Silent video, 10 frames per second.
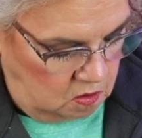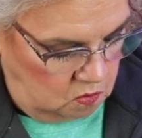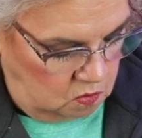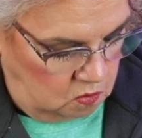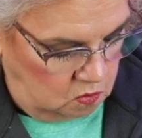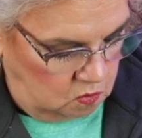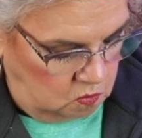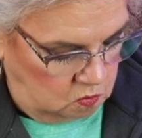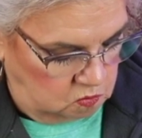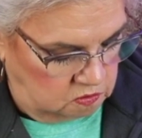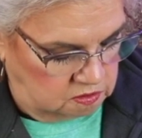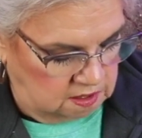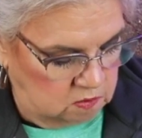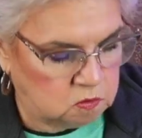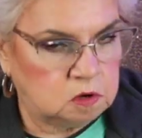oh,
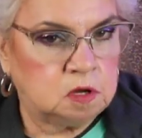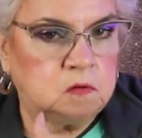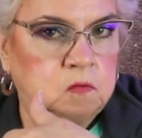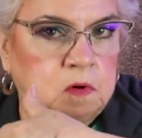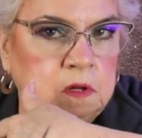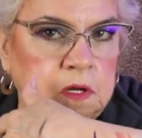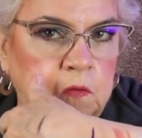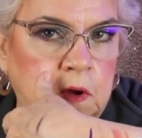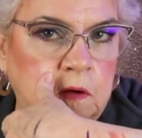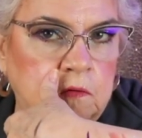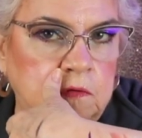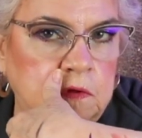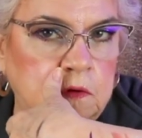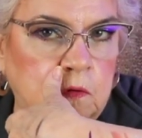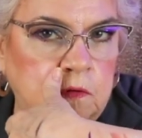that wouldn't get really well
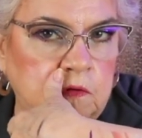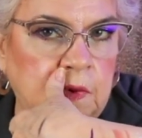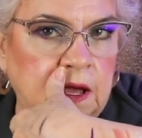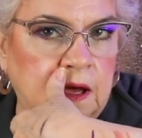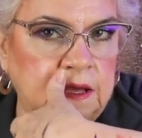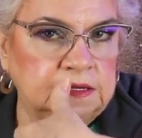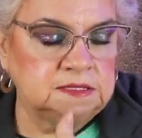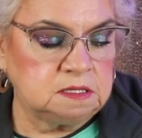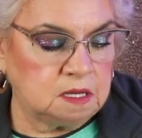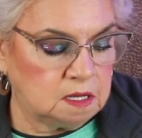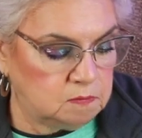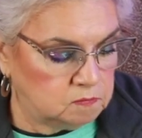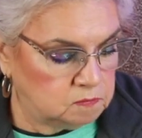for my eyes today.